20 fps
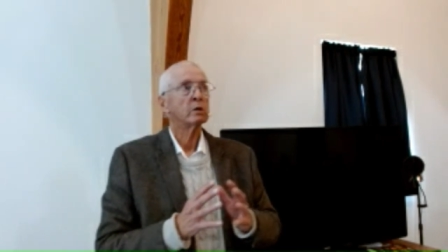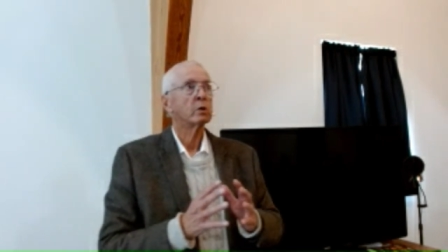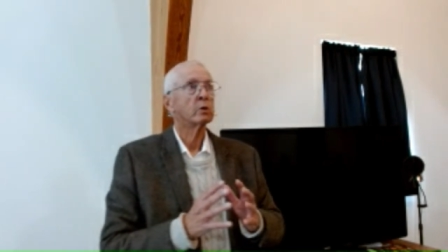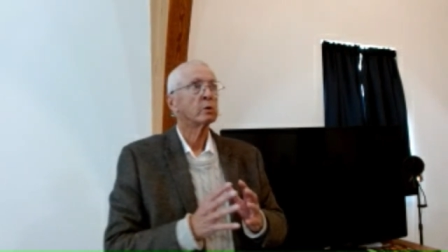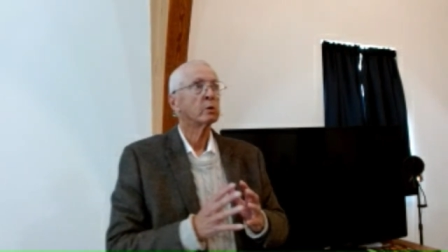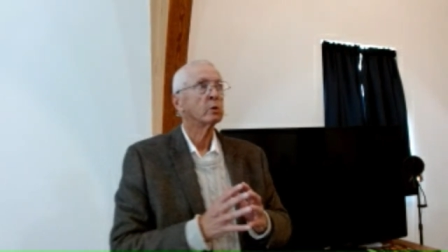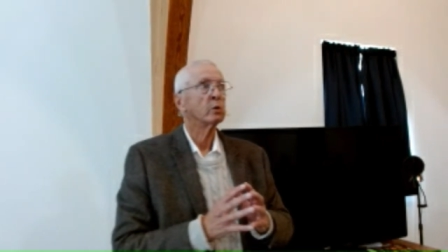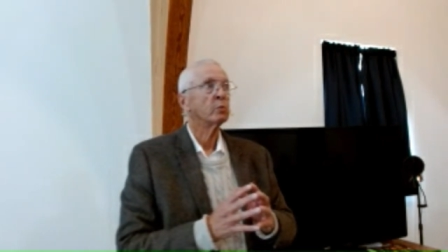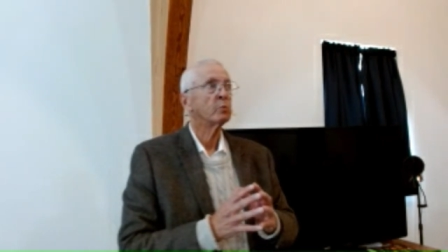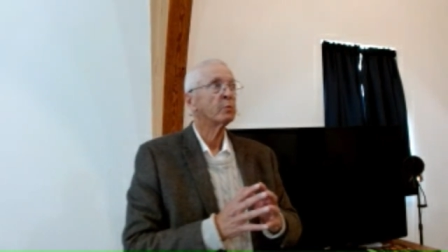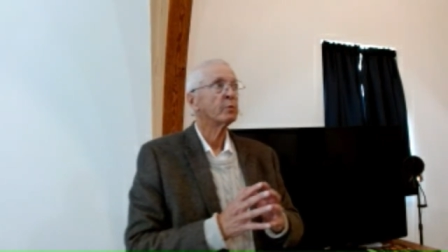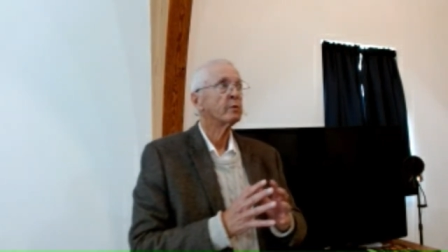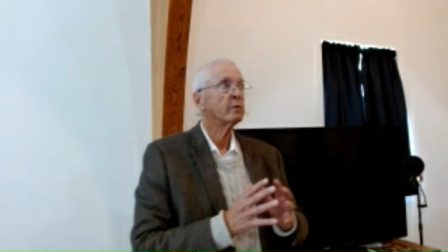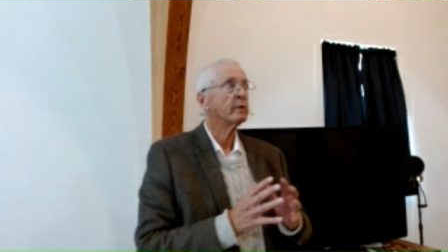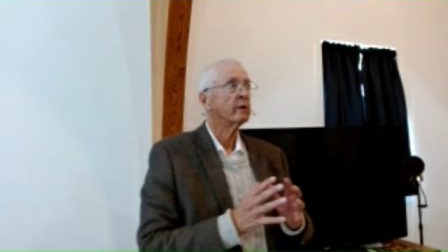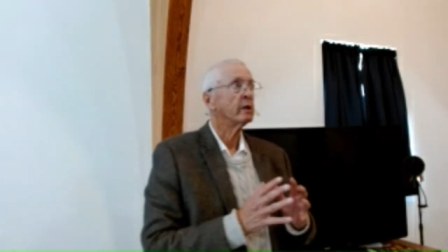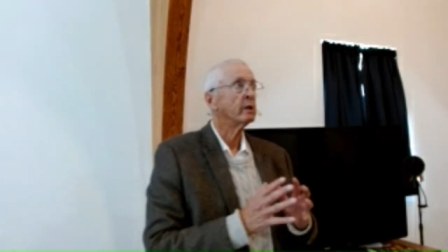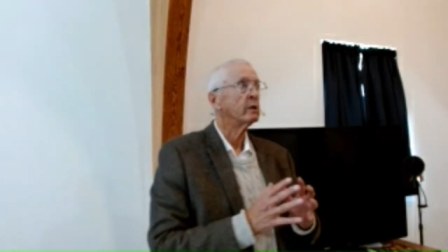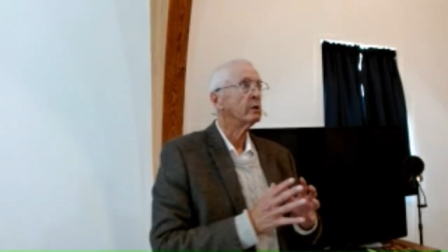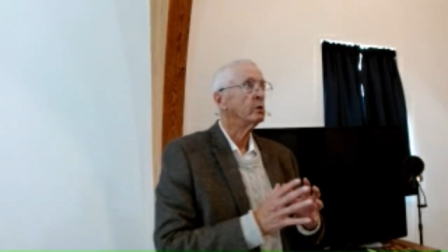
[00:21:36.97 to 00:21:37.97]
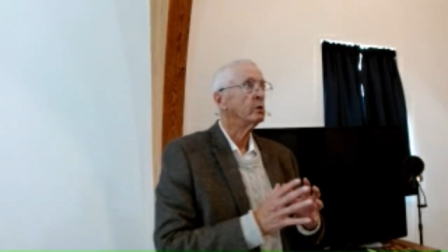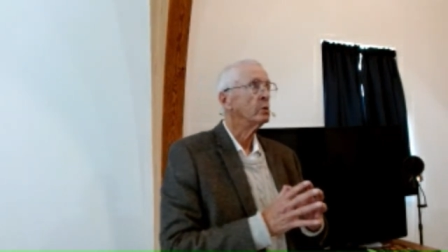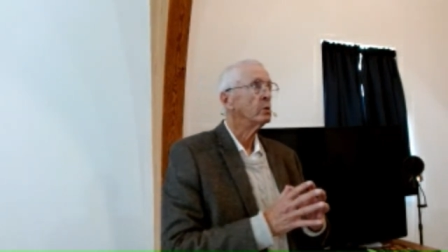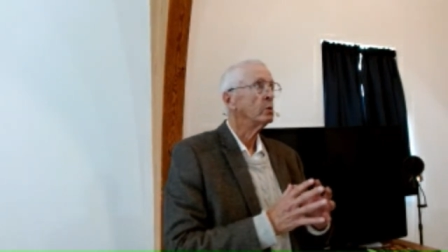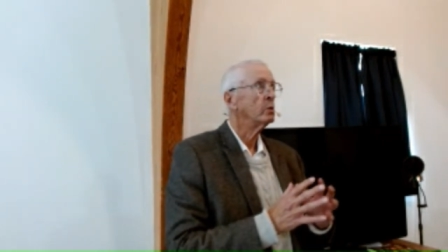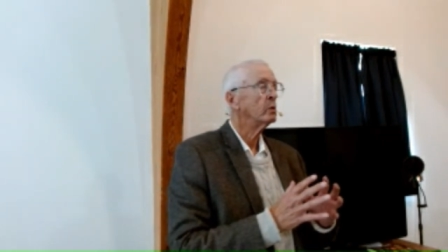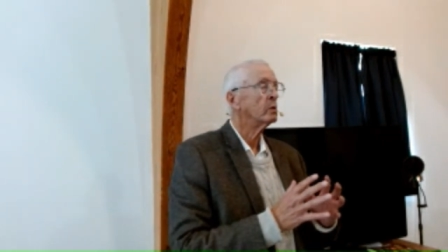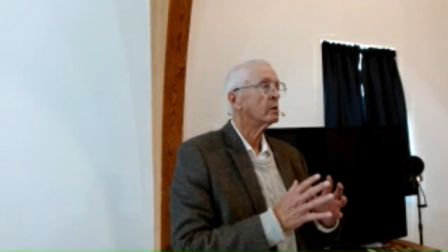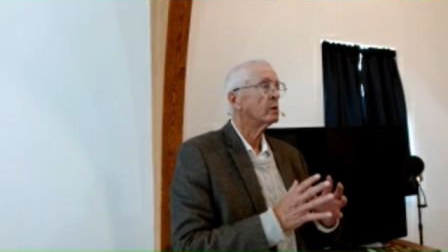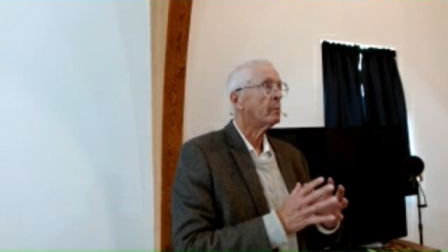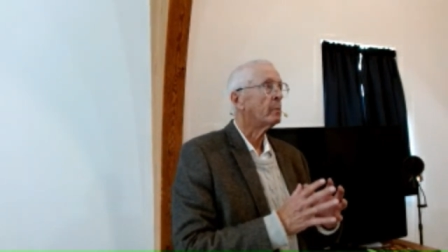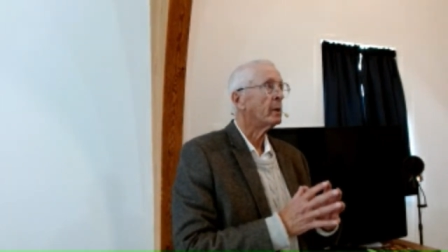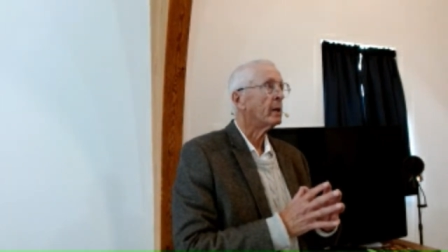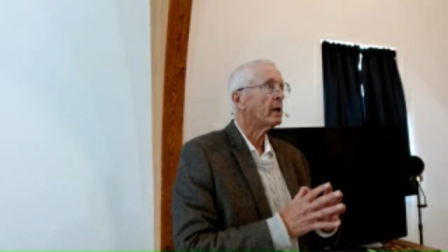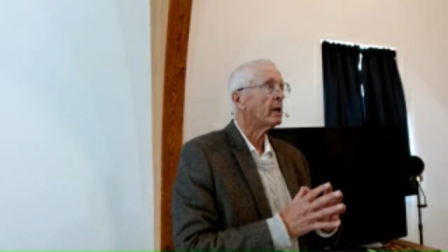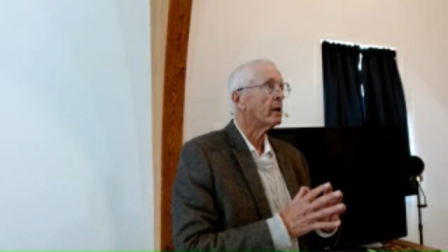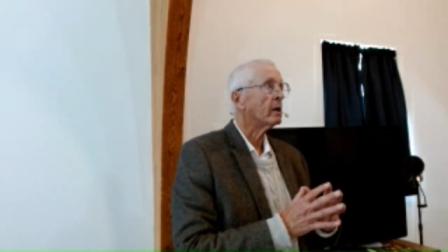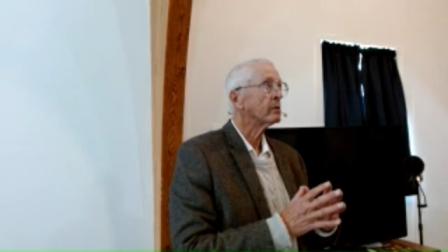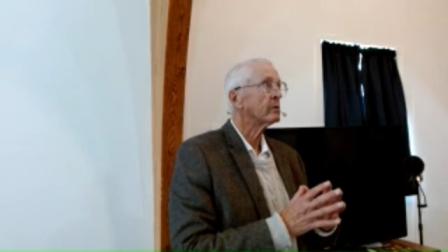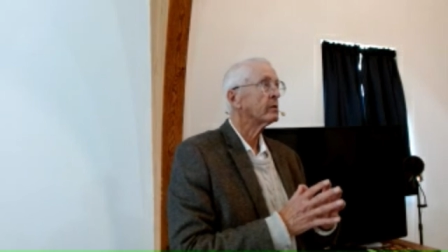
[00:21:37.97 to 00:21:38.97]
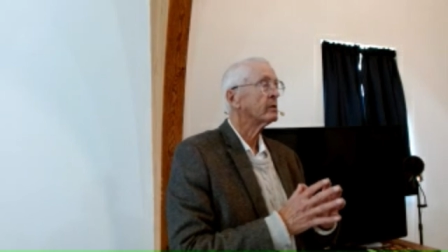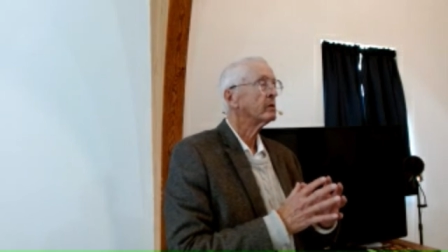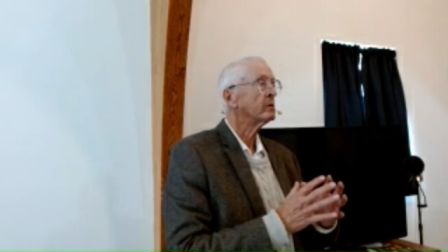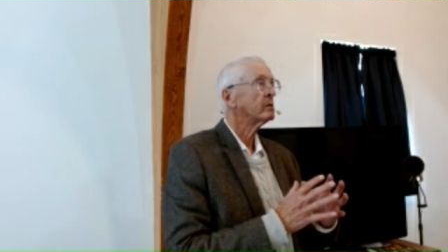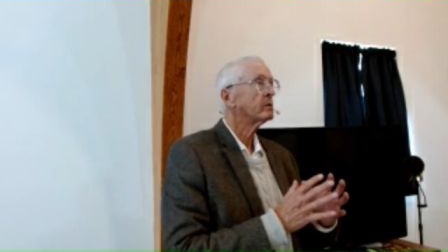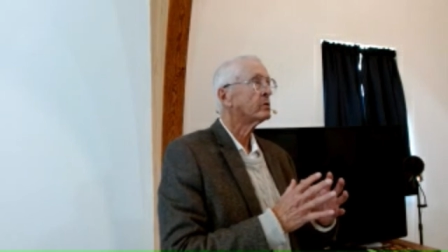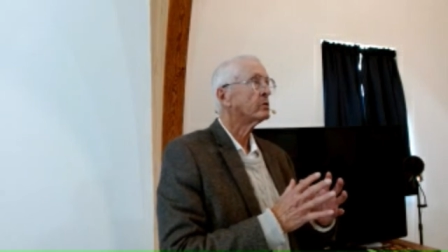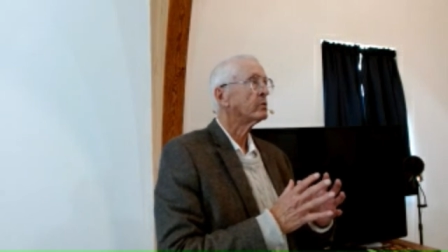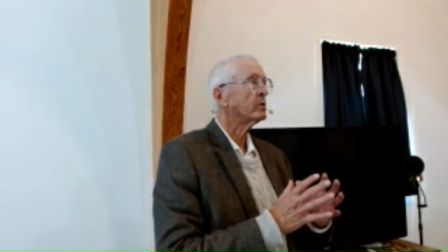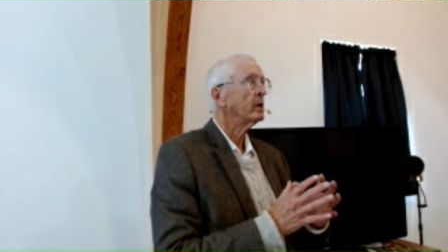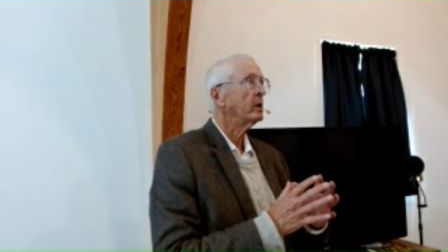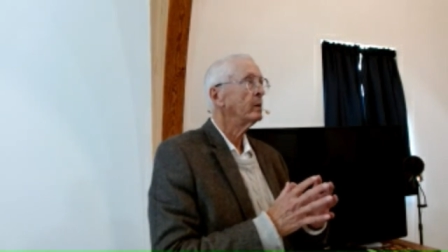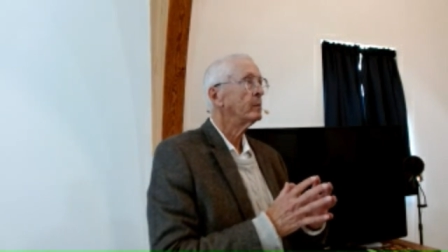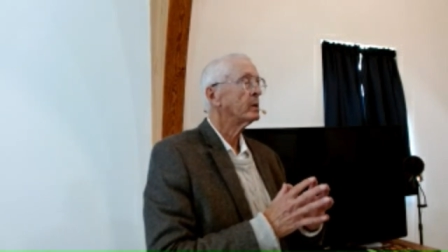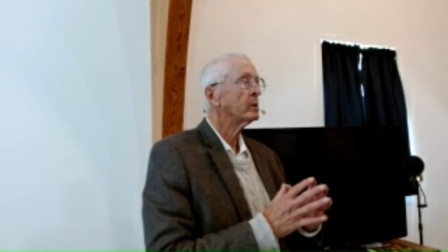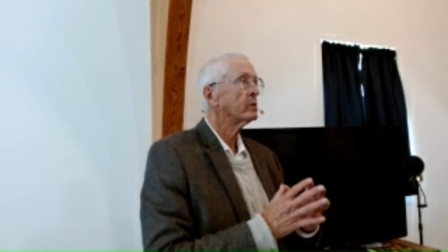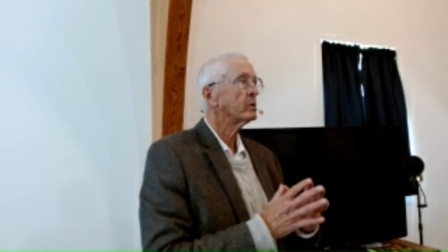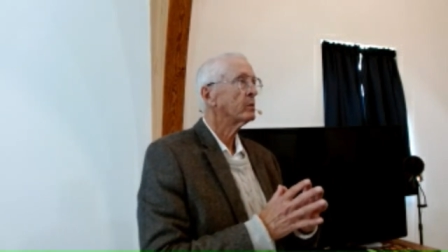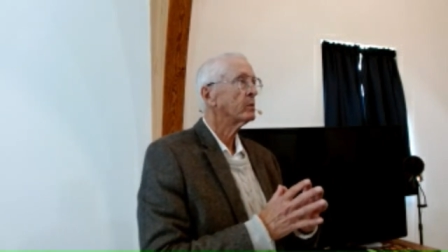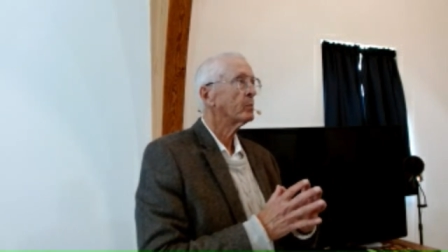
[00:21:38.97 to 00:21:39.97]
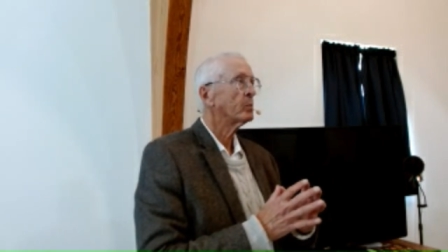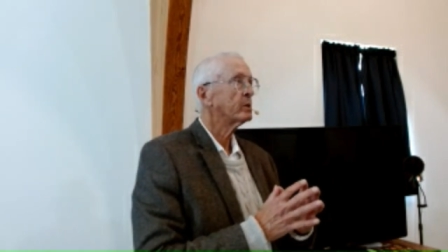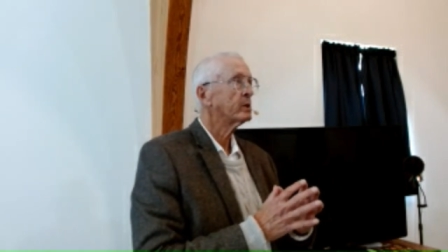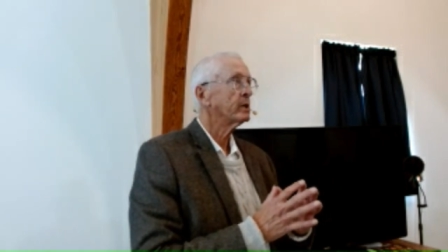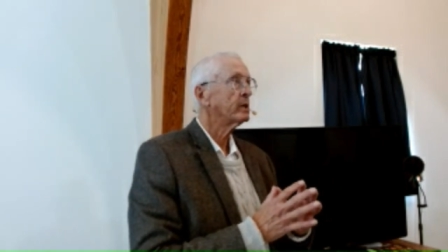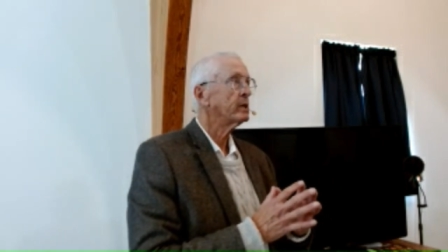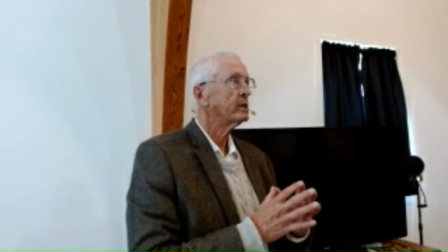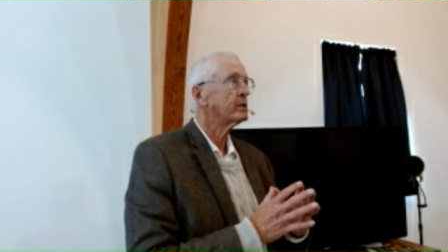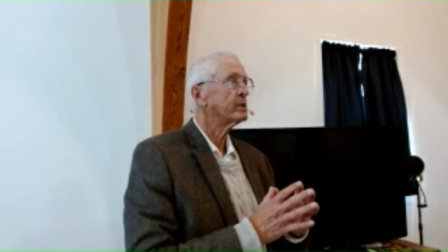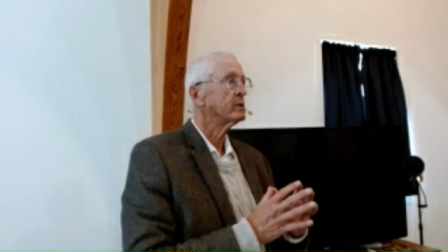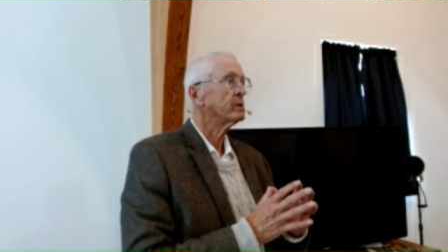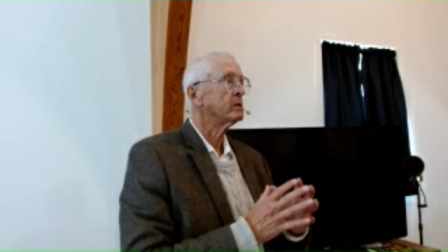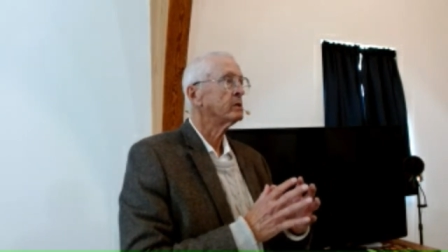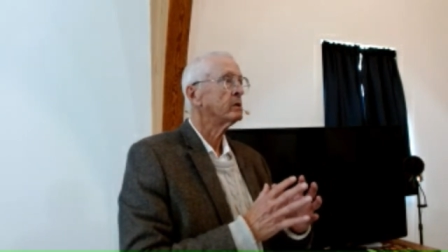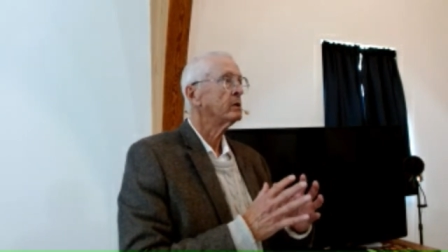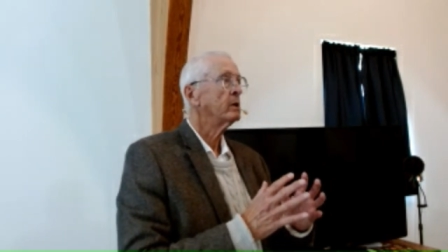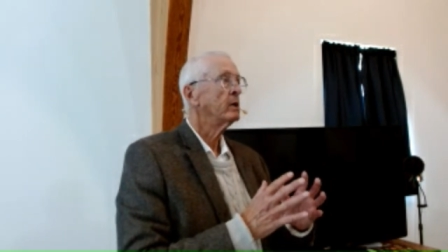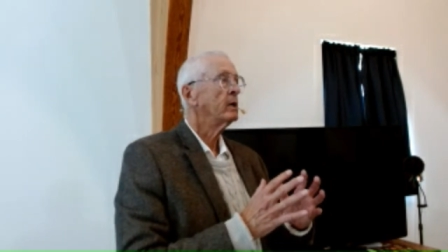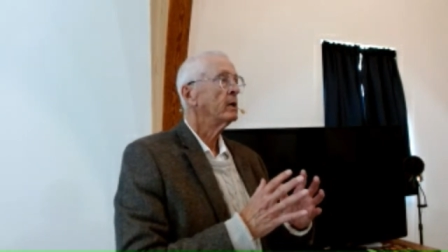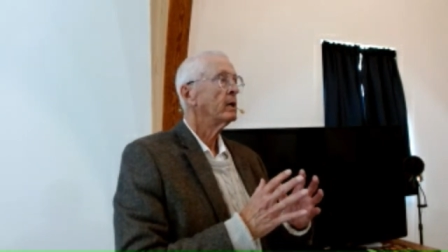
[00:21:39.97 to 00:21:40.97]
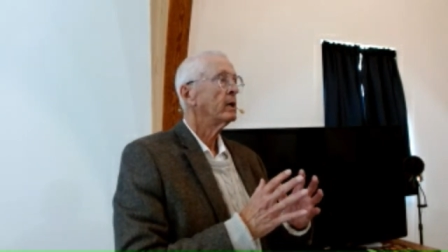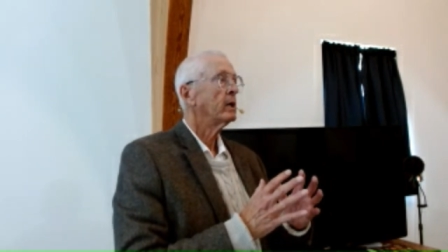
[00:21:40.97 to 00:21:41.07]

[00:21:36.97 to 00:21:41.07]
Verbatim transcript: group that knew about dream interpretation